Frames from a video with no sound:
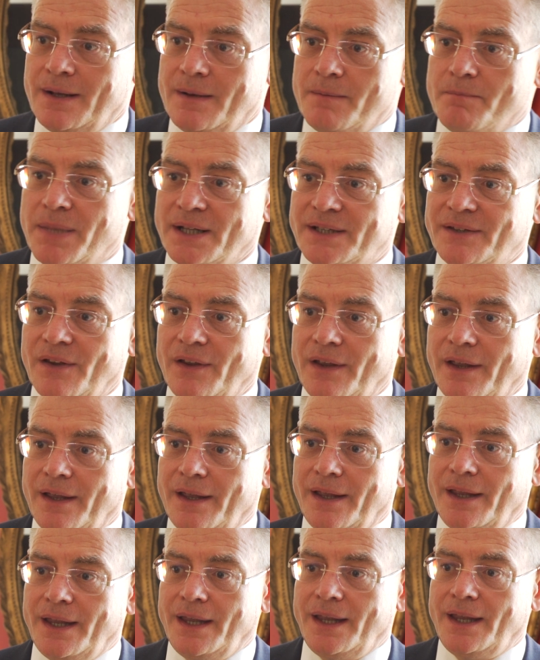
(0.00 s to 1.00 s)
But
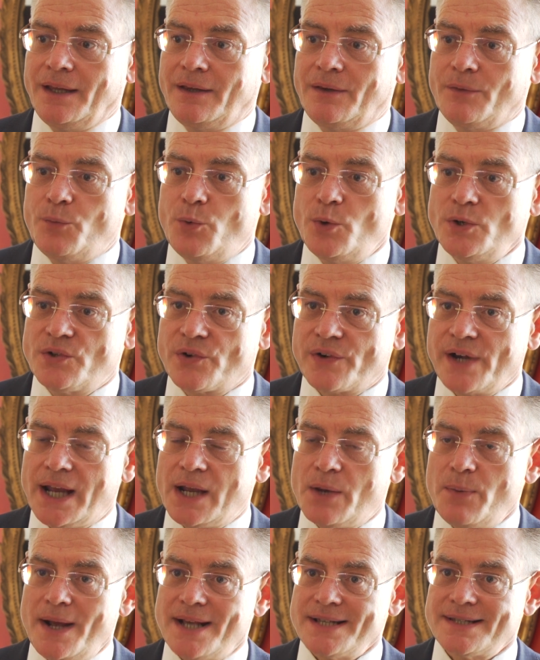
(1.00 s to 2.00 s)
it would
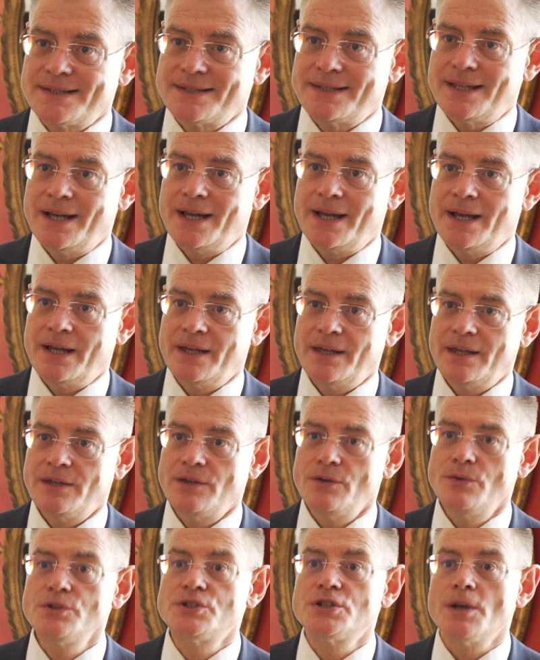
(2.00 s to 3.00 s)
request a
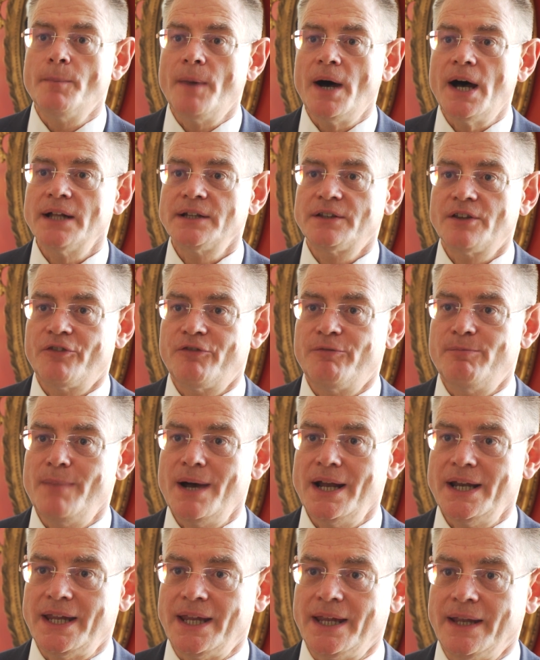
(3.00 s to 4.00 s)
huge amount of
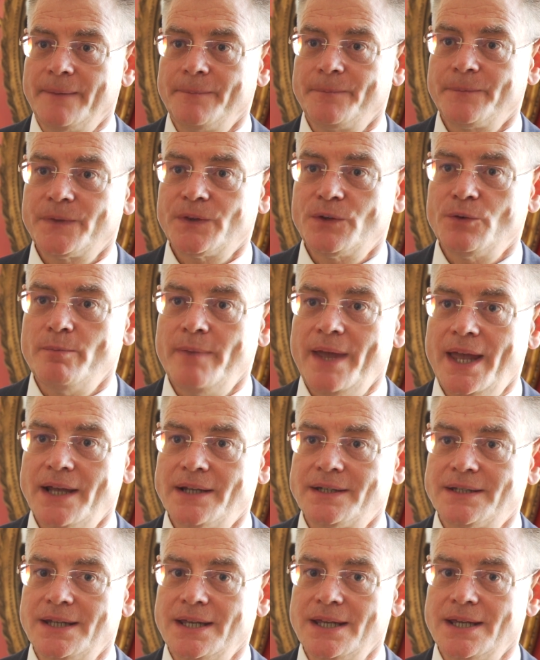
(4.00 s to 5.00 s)
money to
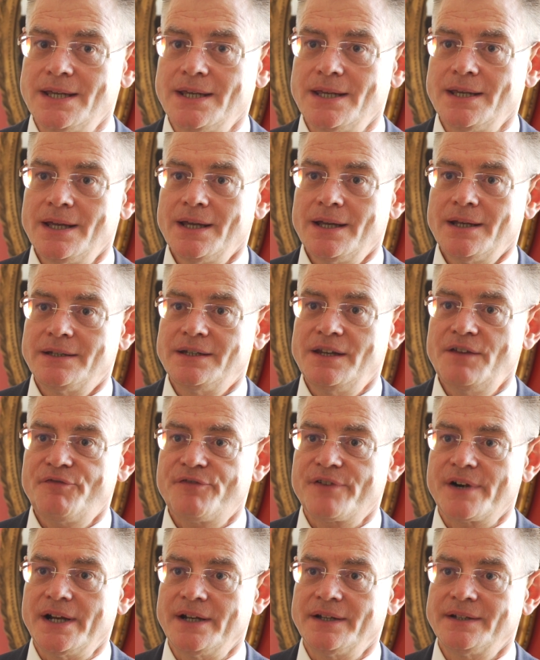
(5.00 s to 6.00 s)
make the
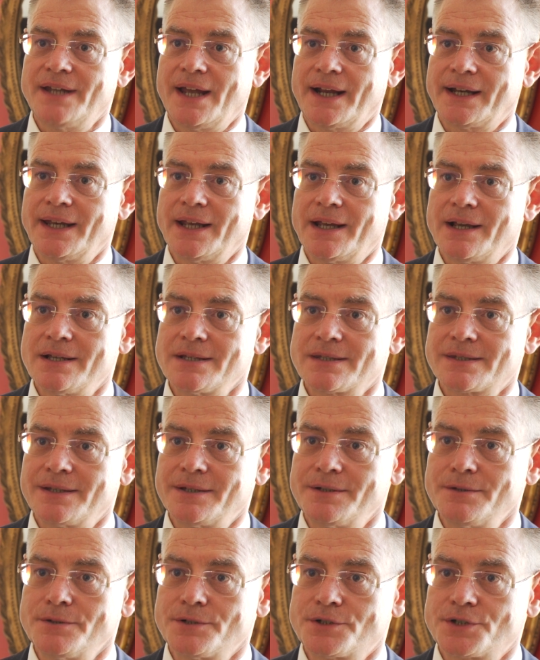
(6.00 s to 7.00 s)
different technical
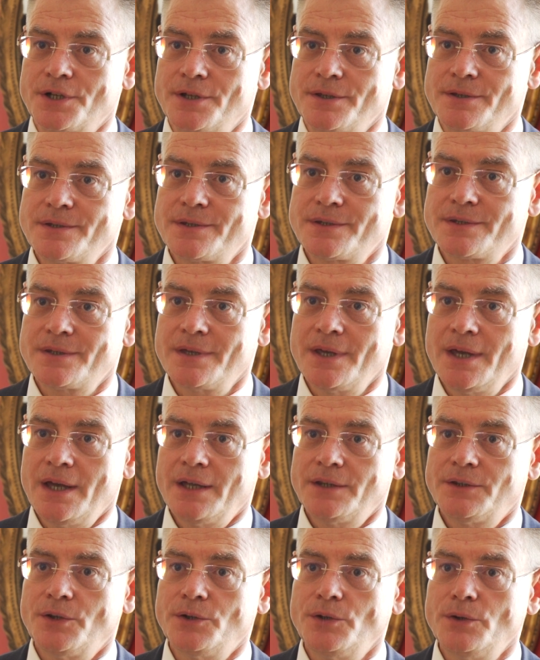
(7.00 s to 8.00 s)
solutions
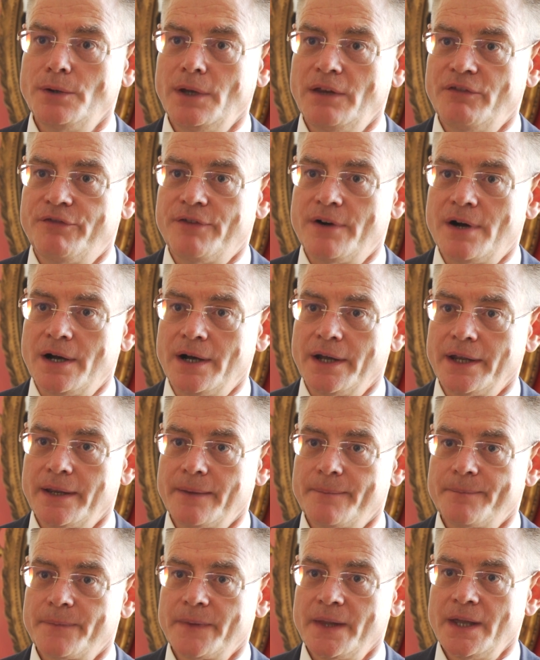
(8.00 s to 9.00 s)
to unify
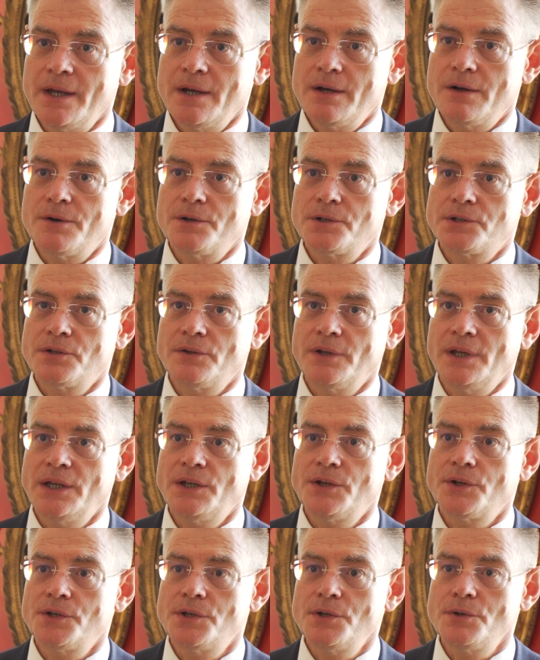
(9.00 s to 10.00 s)
or to
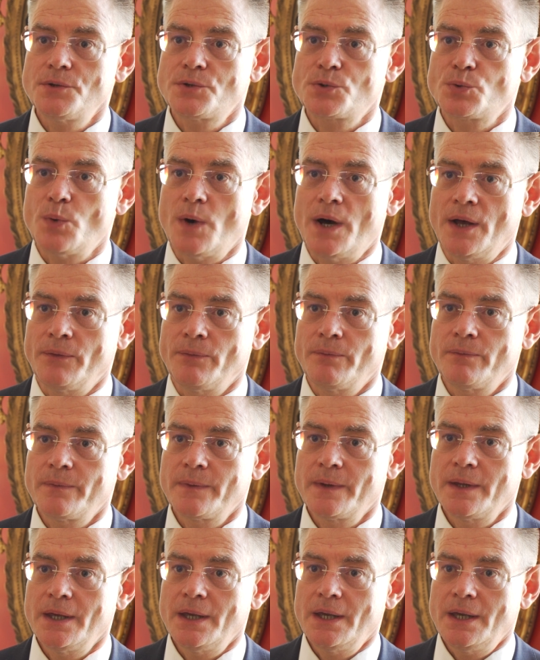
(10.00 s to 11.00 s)
introduce one
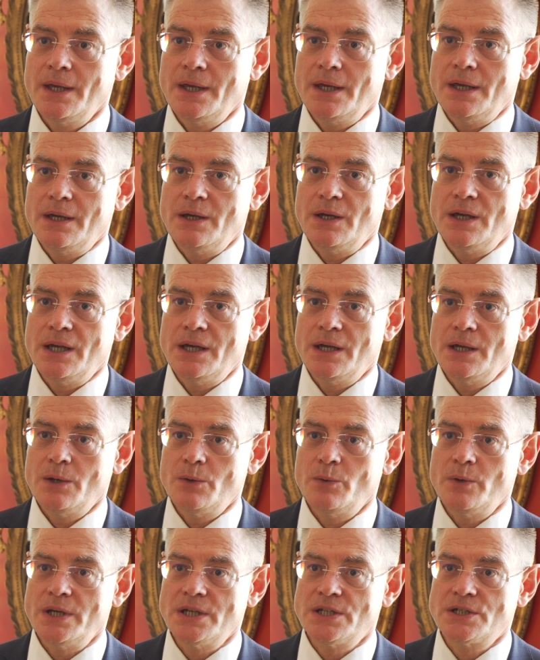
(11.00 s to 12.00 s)

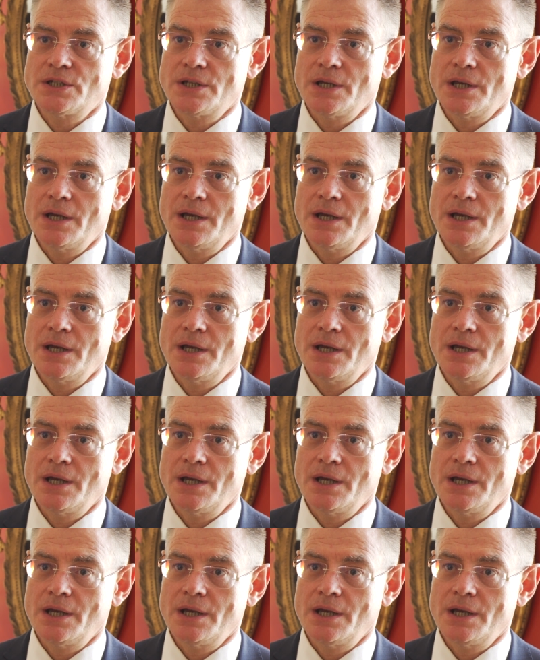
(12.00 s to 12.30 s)
which